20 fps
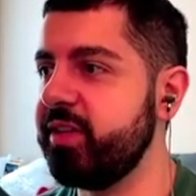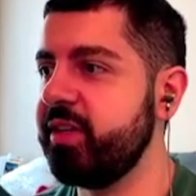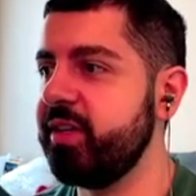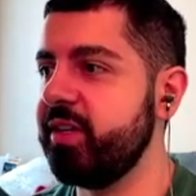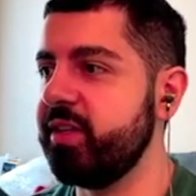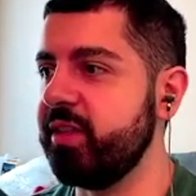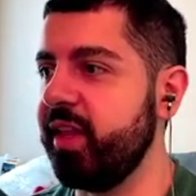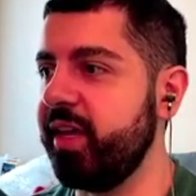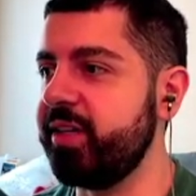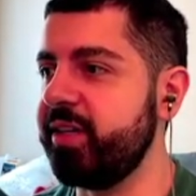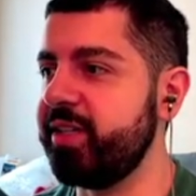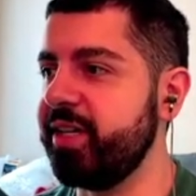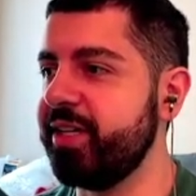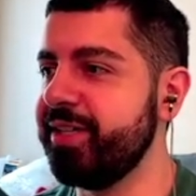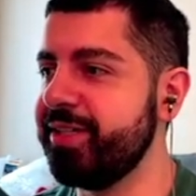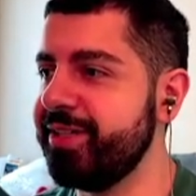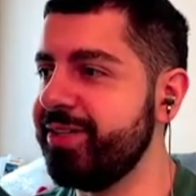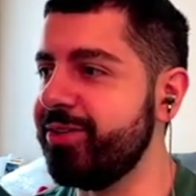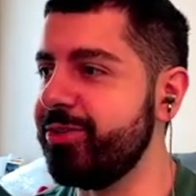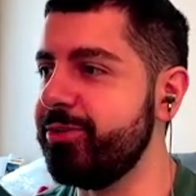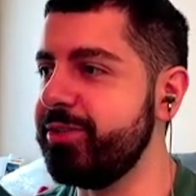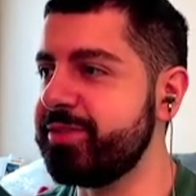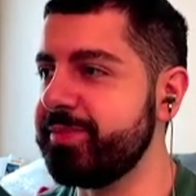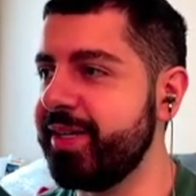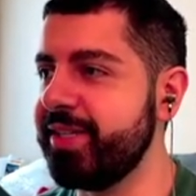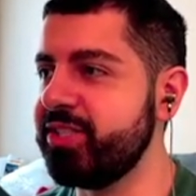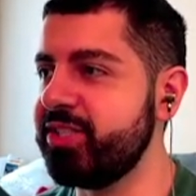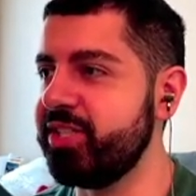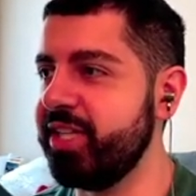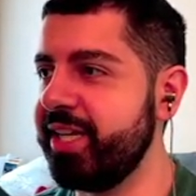like, Ousmane
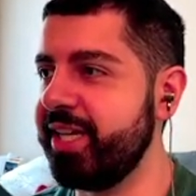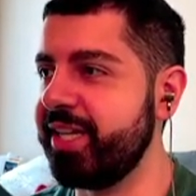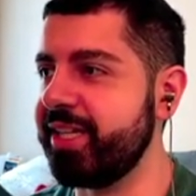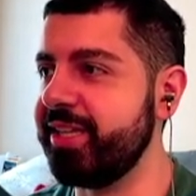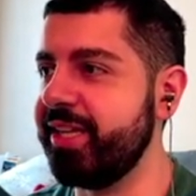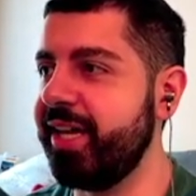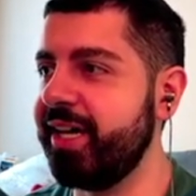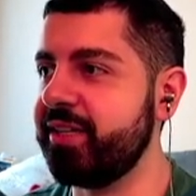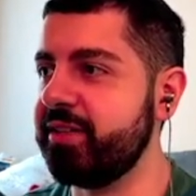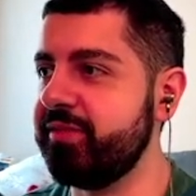Dieng had a lot of